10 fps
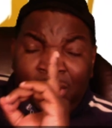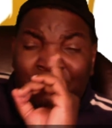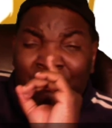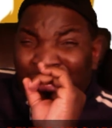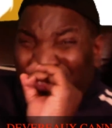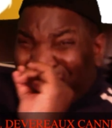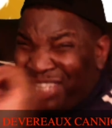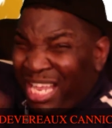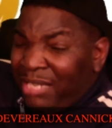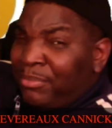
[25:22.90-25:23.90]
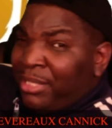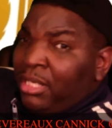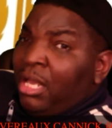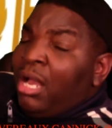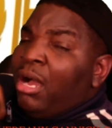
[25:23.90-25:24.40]
Presentment
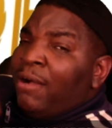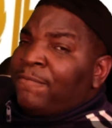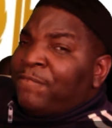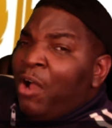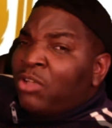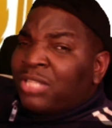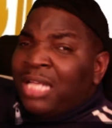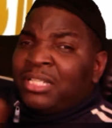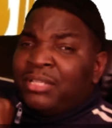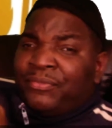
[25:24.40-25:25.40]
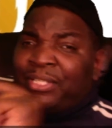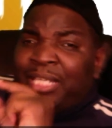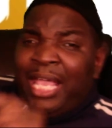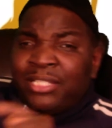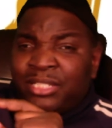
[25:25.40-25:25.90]
of false
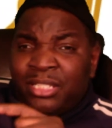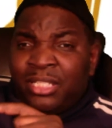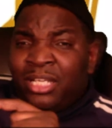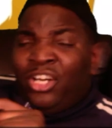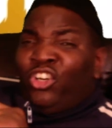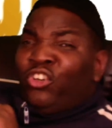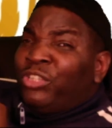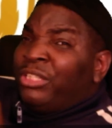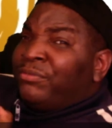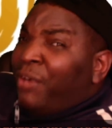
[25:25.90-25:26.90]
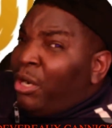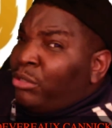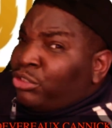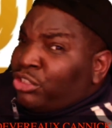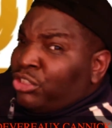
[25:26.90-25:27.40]
identification
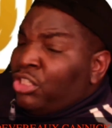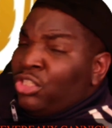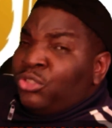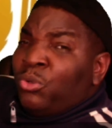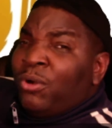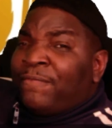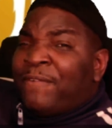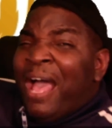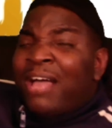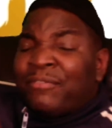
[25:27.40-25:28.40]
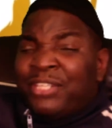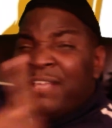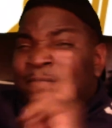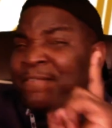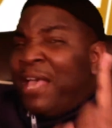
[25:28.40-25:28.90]
reverts to a 5-year
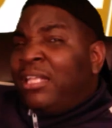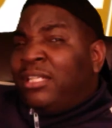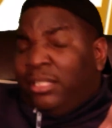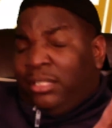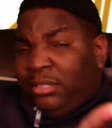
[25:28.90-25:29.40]
felony